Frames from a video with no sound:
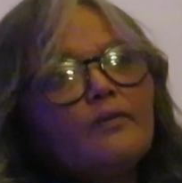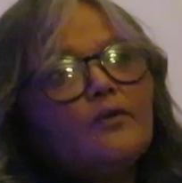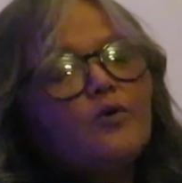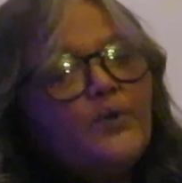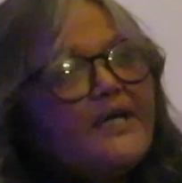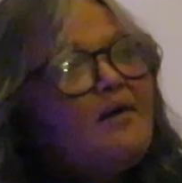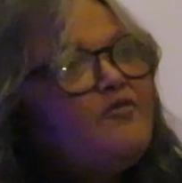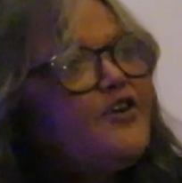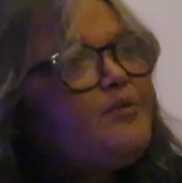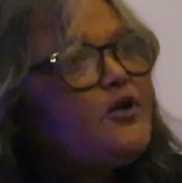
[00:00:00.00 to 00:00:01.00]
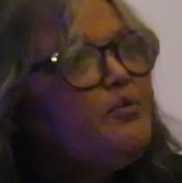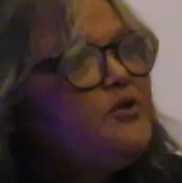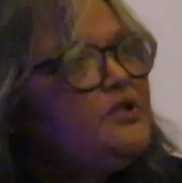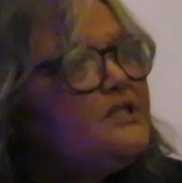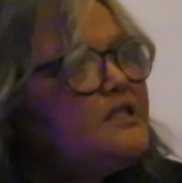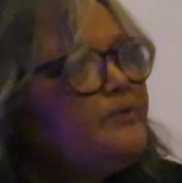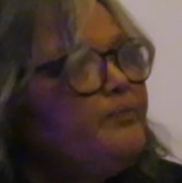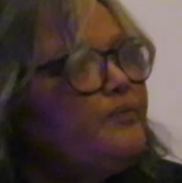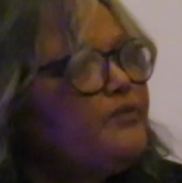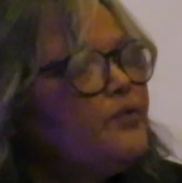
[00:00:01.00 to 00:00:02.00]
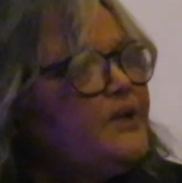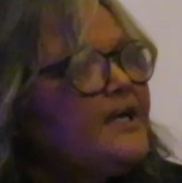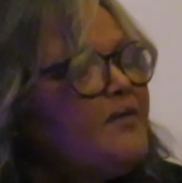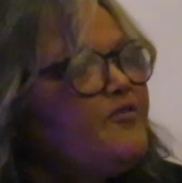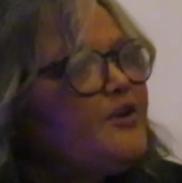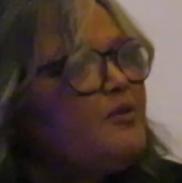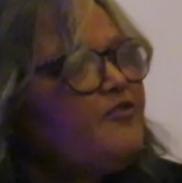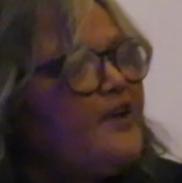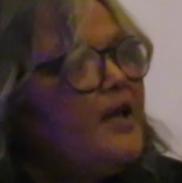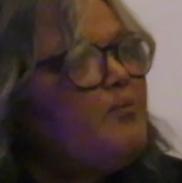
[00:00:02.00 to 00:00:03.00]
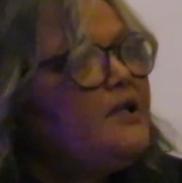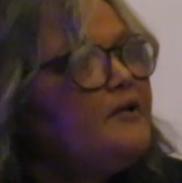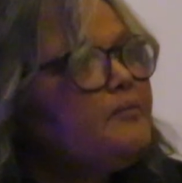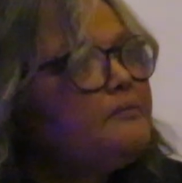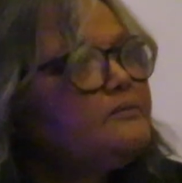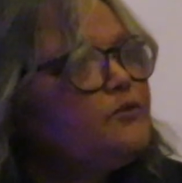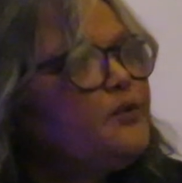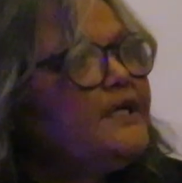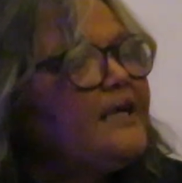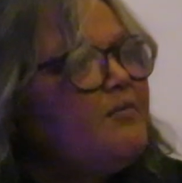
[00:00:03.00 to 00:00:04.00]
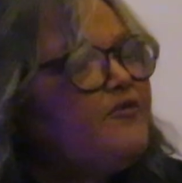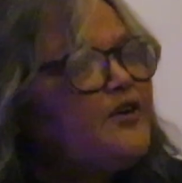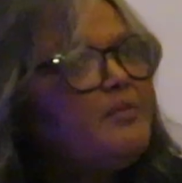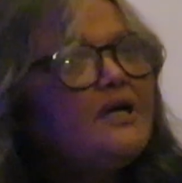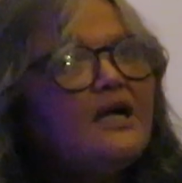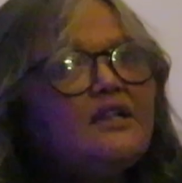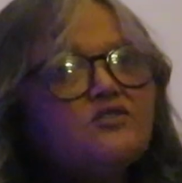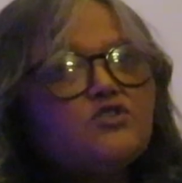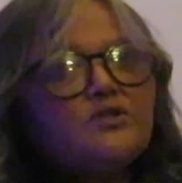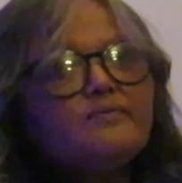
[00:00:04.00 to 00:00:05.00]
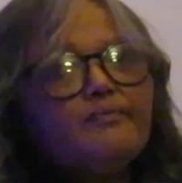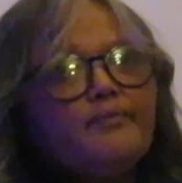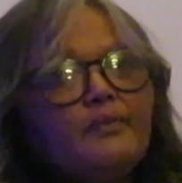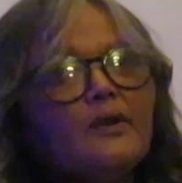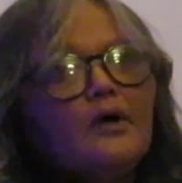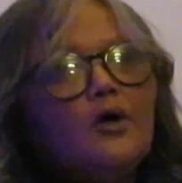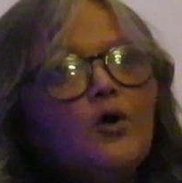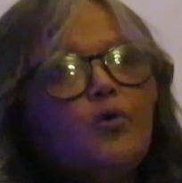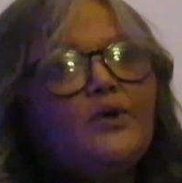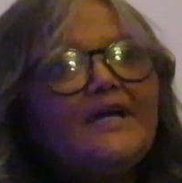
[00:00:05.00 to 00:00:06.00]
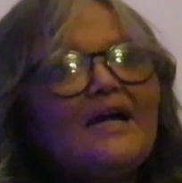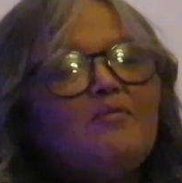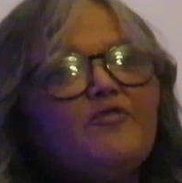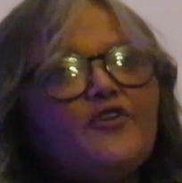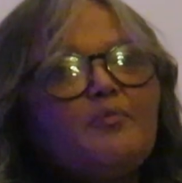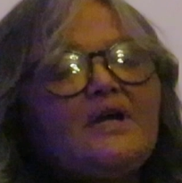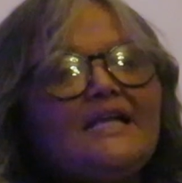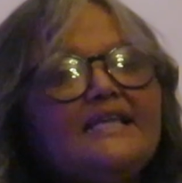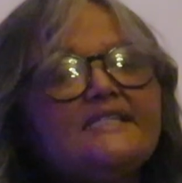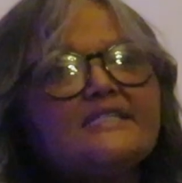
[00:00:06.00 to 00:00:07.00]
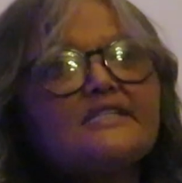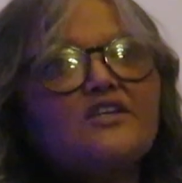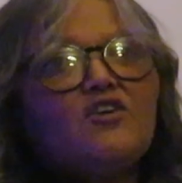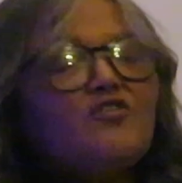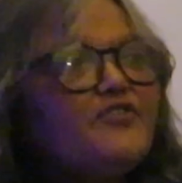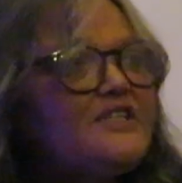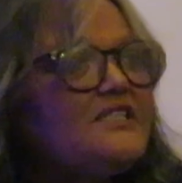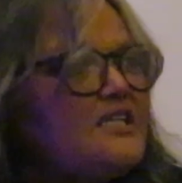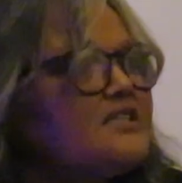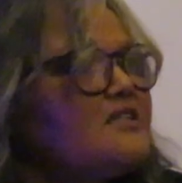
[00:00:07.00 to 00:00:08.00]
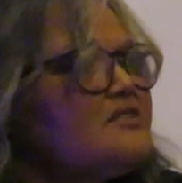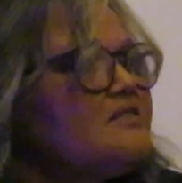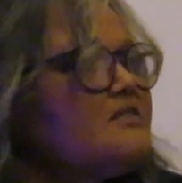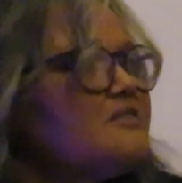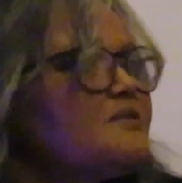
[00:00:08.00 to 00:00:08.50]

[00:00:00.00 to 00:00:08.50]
We come from a community. We come from a family. We come from a culture. We come from a history of resistance.